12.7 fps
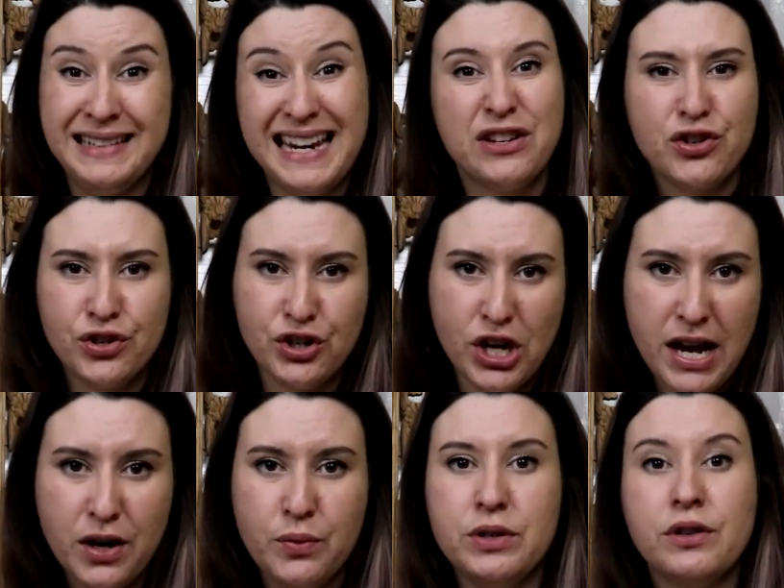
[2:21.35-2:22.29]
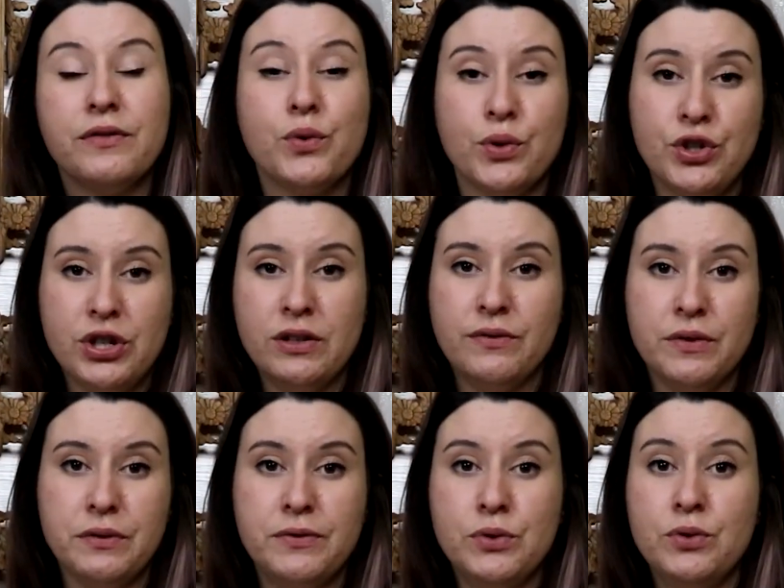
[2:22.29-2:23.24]
nature check when you're foraging
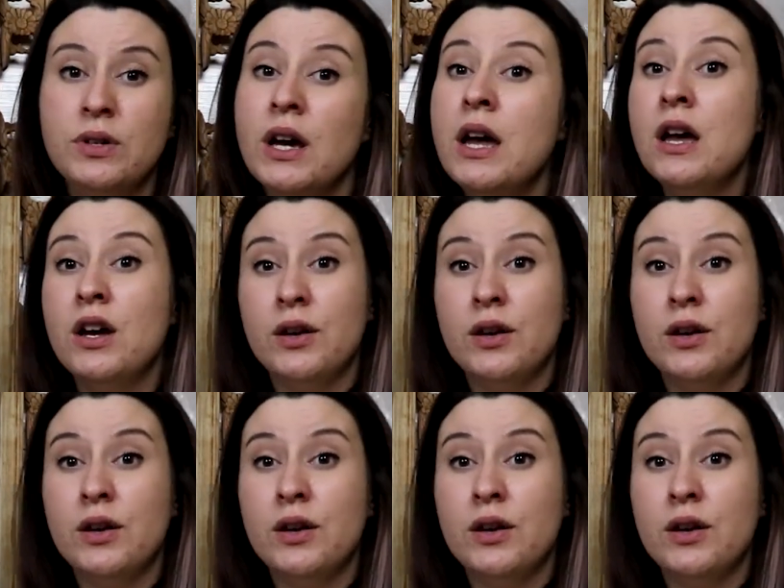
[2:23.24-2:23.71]
for food,